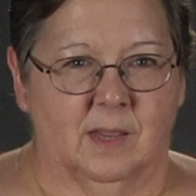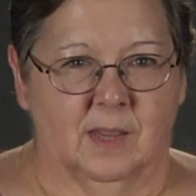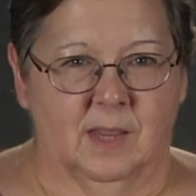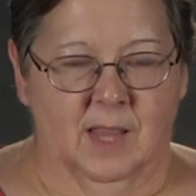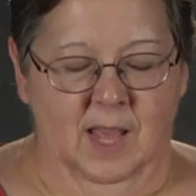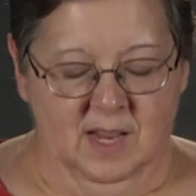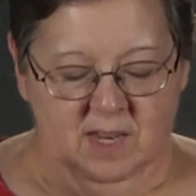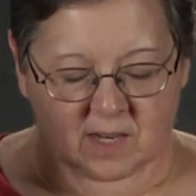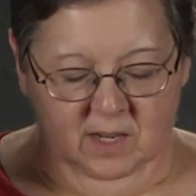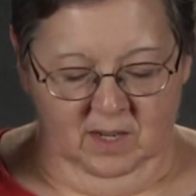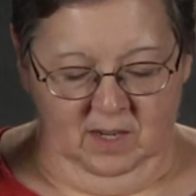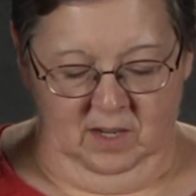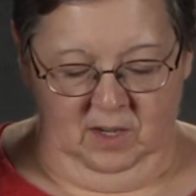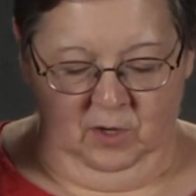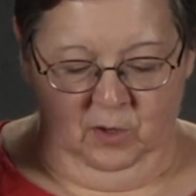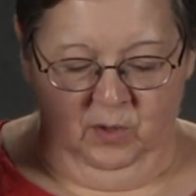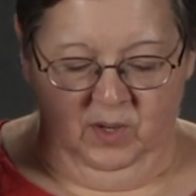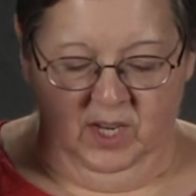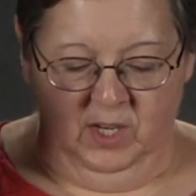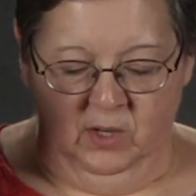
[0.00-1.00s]
Then
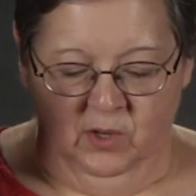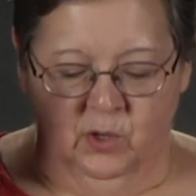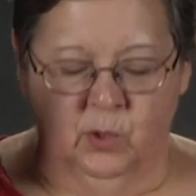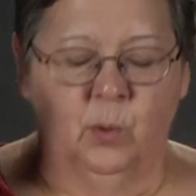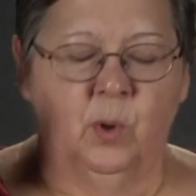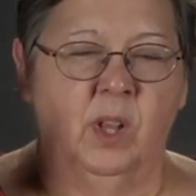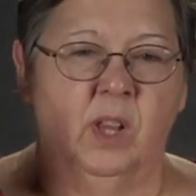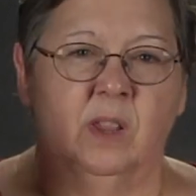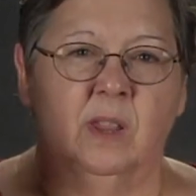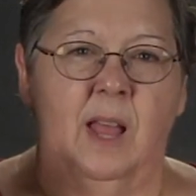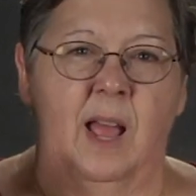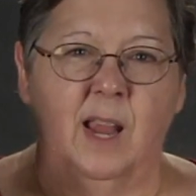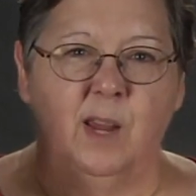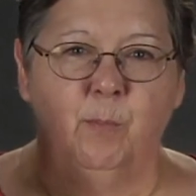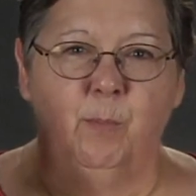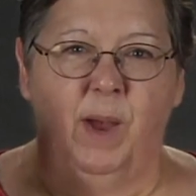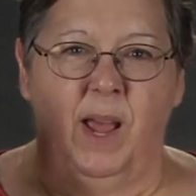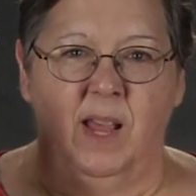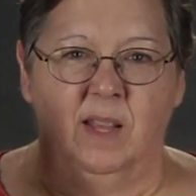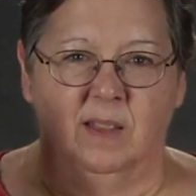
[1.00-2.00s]
you do it
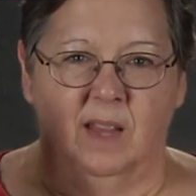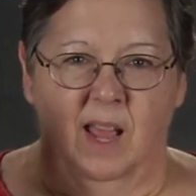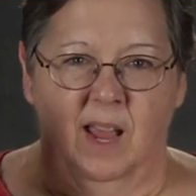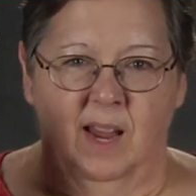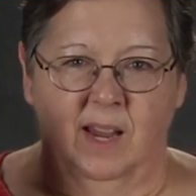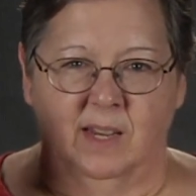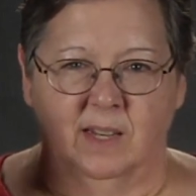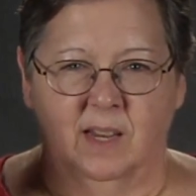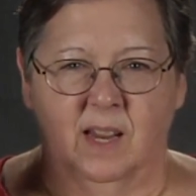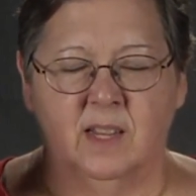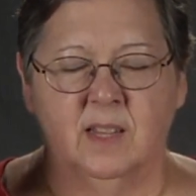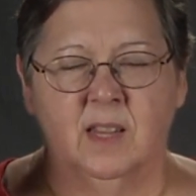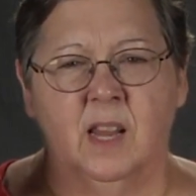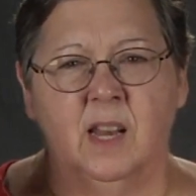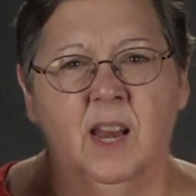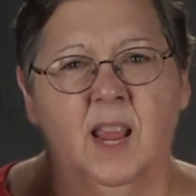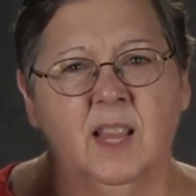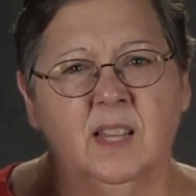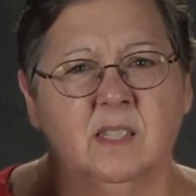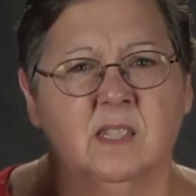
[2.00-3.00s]
line by line. And the
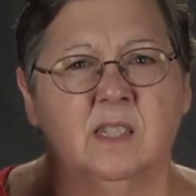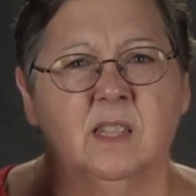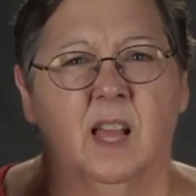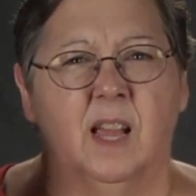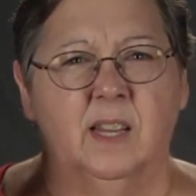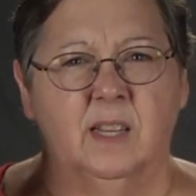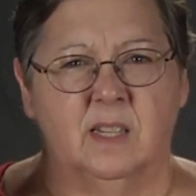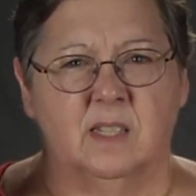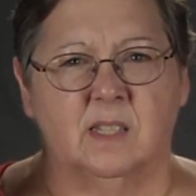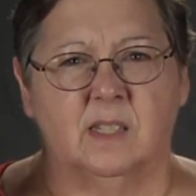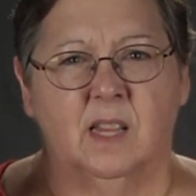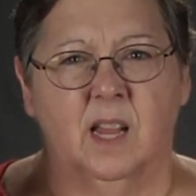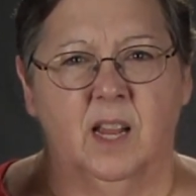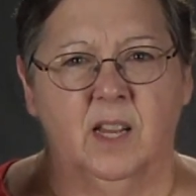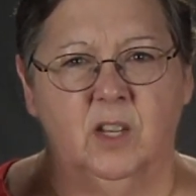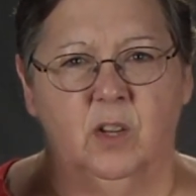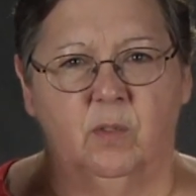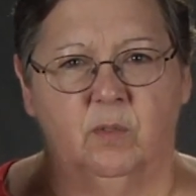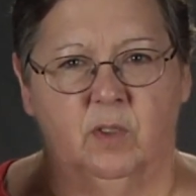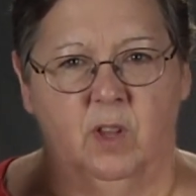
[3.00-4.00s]
next line is
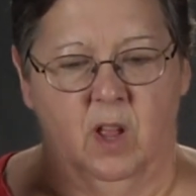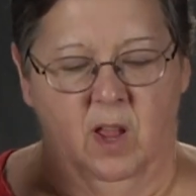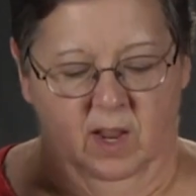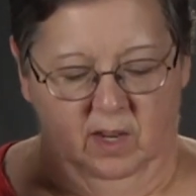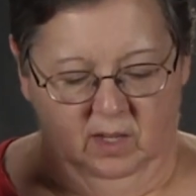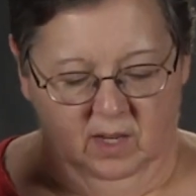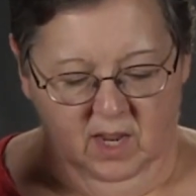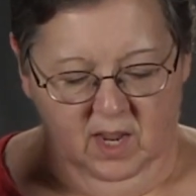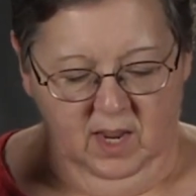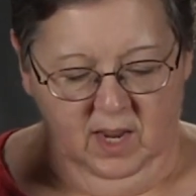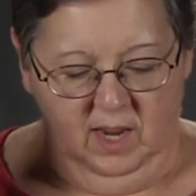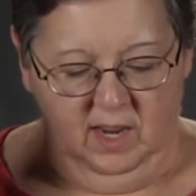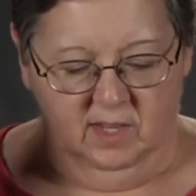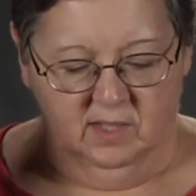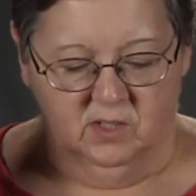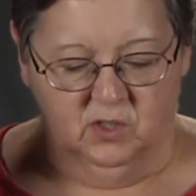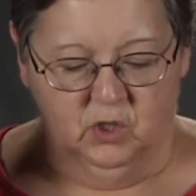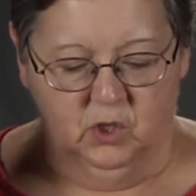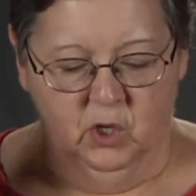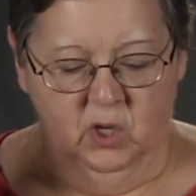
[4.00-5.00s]
kind of long.
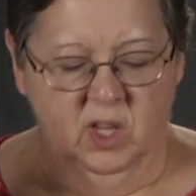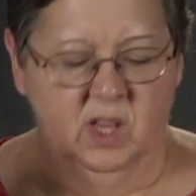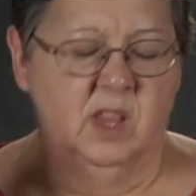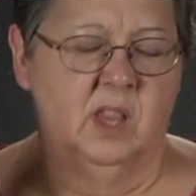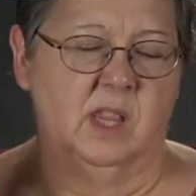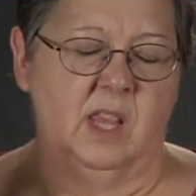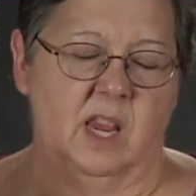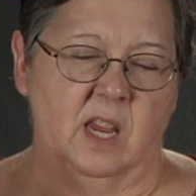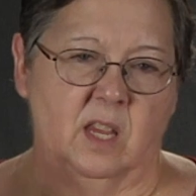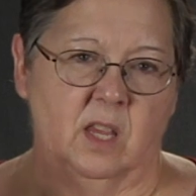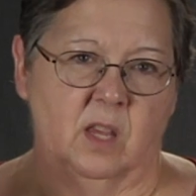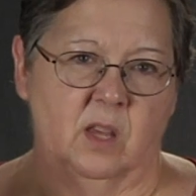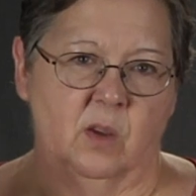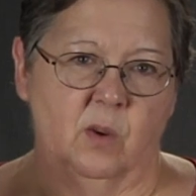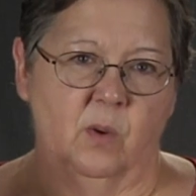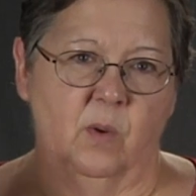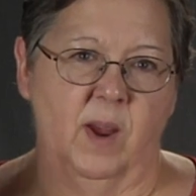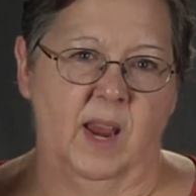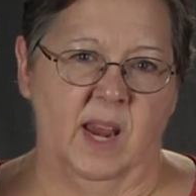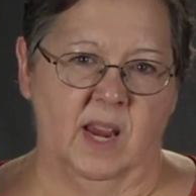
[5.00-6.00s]
It's good, thank
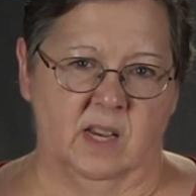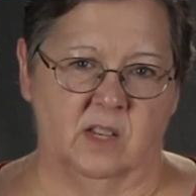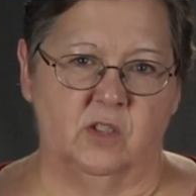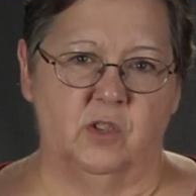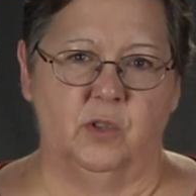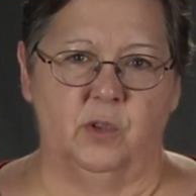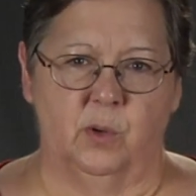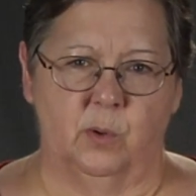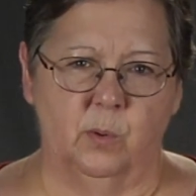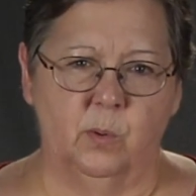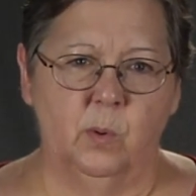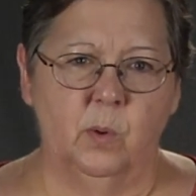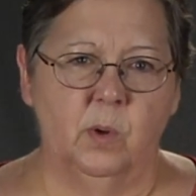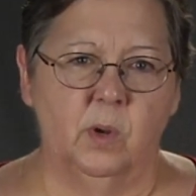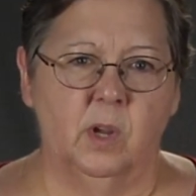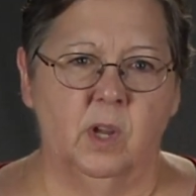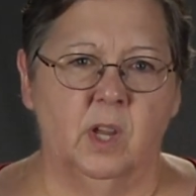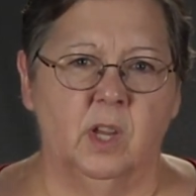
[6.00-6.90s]
you, and you.